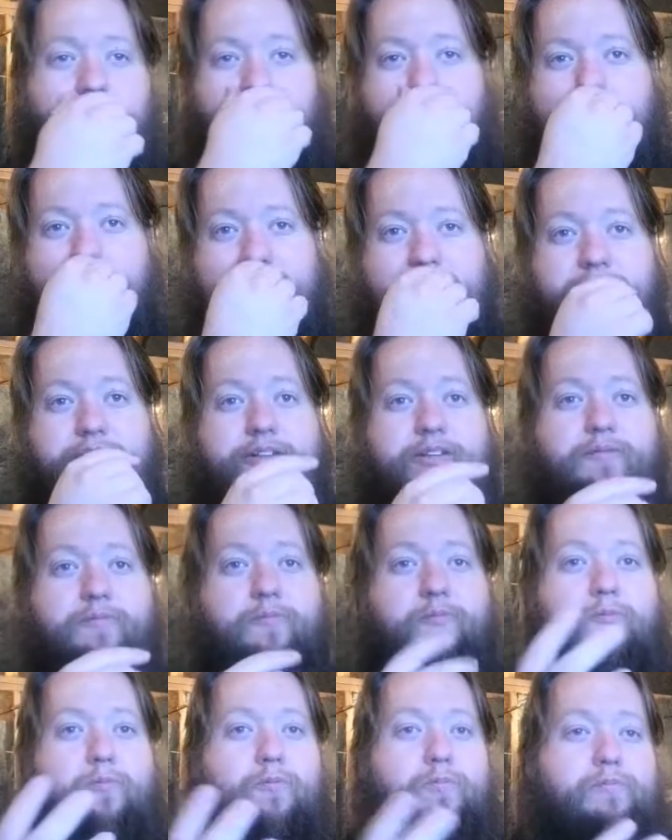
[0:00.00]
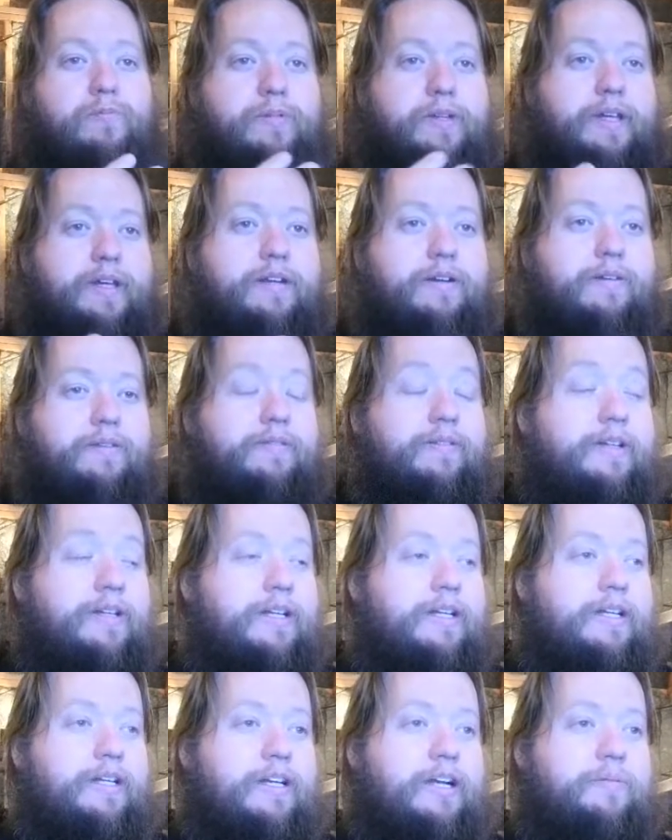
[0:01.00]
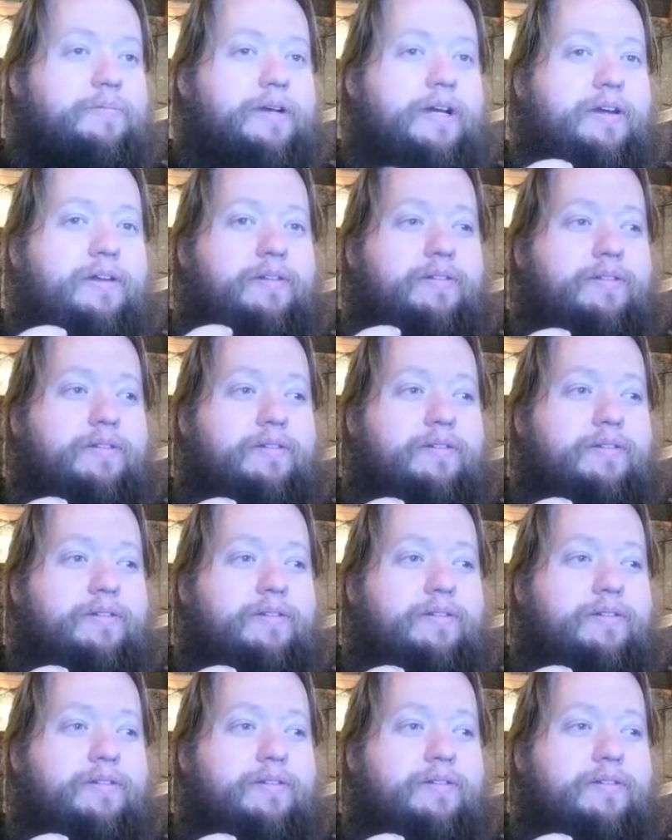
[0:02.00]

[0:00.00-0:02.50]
I'm not, you know, I'm not